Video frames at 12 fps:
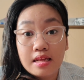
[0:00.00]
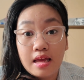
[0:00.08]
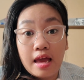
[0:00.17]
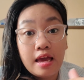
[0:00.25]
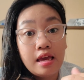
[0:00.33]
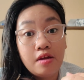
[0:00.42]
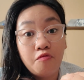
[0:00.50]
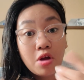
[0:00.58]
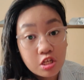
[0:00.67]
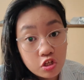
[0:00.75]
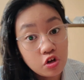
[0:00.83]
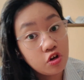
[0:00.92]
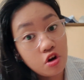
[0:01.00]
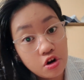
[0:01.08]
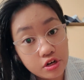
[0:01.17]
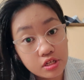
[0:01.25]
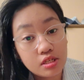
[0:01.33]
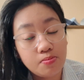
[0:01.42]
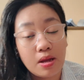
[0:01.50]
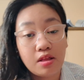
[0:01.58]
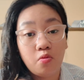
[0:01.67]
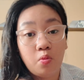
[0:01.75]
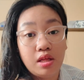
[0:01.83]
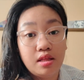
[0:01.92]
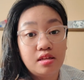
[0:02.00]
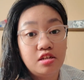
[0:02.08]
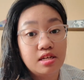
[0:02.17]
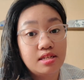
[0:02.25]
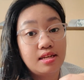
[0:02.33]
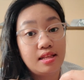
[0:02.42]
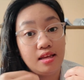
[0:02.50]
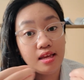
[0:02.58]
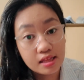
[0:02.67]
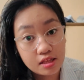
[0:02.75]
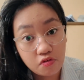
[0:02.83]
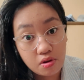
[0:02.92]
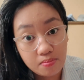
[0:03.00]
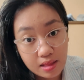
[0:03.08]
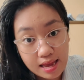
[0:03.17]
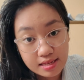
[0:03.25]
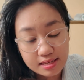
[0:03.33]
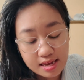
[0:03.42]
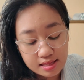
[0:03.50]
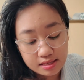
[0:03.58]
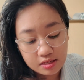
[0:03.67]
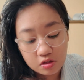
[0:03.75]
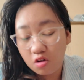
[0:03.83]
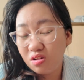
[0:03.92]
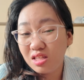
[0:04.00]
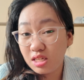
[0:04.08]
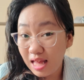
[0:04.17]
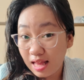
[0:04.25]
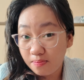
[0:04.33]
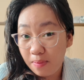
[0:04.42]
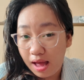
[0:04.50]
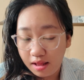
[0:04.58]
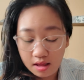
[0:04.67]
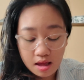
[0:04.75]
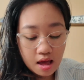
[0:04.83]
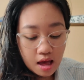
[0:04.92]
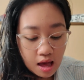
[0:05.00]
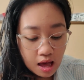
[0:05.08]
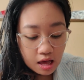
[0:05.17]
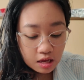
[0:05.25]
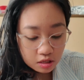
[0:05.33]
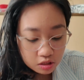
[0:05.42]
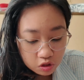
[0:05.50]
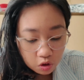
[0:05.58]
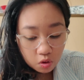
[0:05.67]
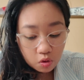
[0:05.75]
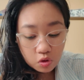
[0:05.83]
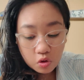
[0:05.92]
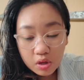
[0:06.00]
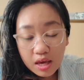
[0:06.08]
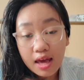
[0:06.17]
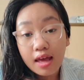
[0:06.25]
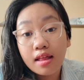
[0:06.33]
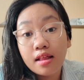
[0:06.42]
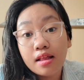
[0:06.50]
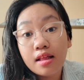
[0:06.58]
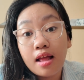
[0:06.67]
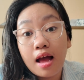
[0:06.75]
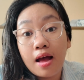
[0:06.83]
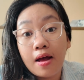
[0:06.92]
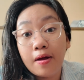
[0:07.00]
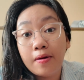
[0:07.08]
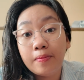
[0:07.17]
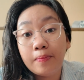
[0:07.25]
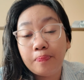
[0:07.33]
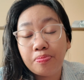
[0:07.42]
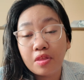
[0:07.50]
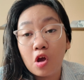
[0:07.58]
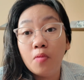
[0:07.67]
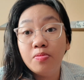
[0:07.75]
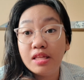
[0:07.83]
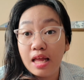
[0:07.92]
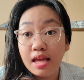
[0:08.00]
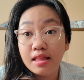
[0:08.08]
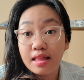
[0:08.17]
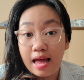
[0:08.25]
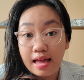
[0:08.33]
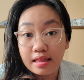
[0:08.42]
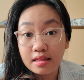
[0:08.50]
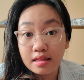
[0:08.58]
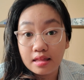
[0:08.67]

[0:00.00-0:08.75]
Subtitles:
a registered nurse but with just an interim license, so it's not bad. So you can obtain that